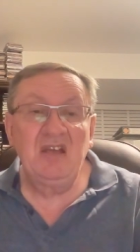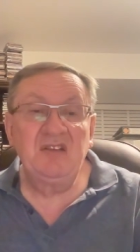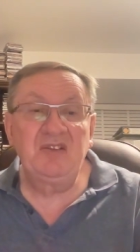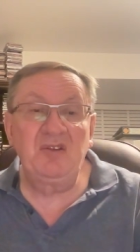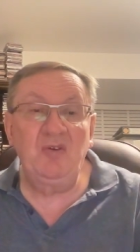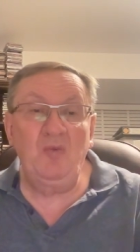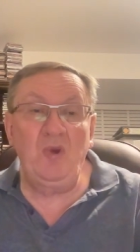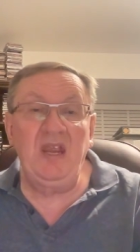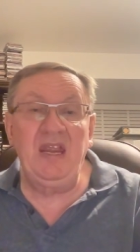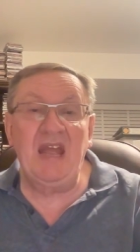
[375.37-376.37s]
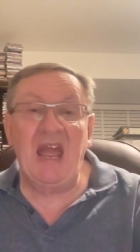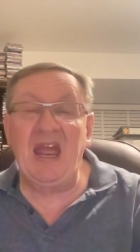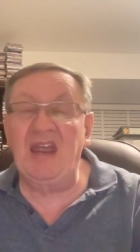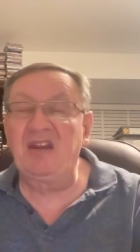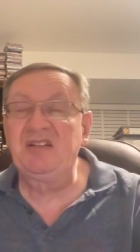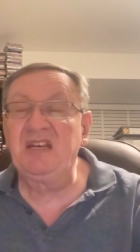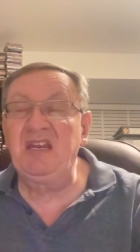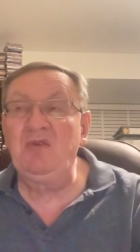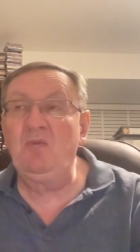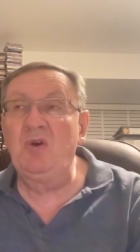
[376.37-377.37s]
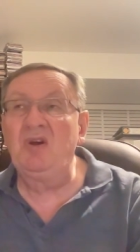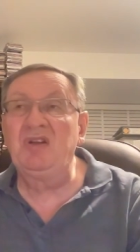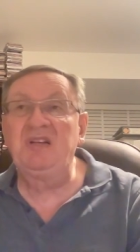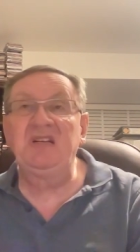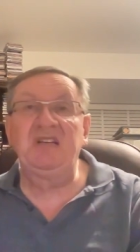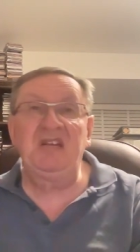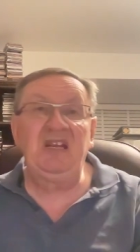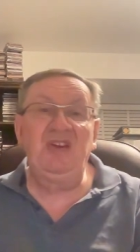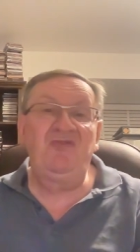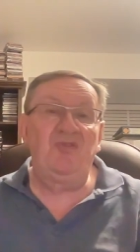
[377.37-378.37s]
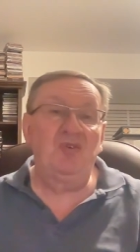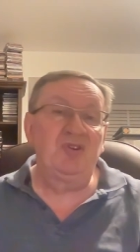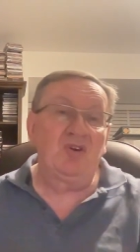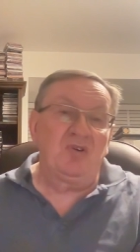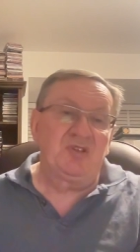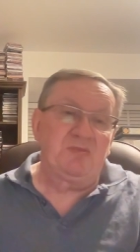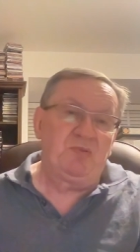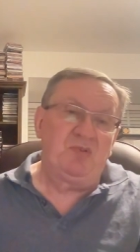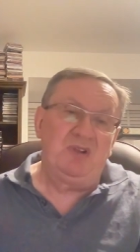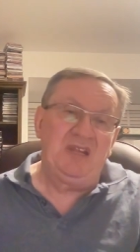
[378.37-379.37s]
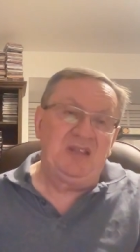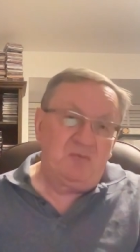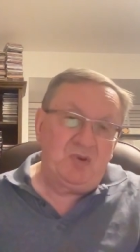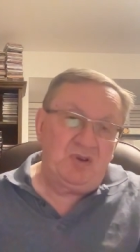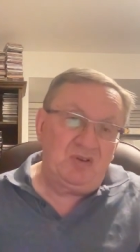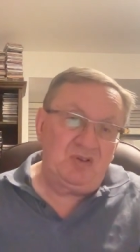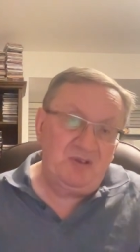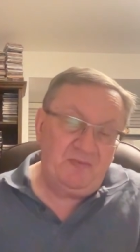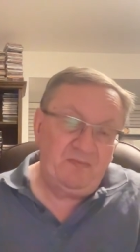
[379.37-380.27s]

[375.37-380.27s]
so that we act in word and deed for the gospel in the world.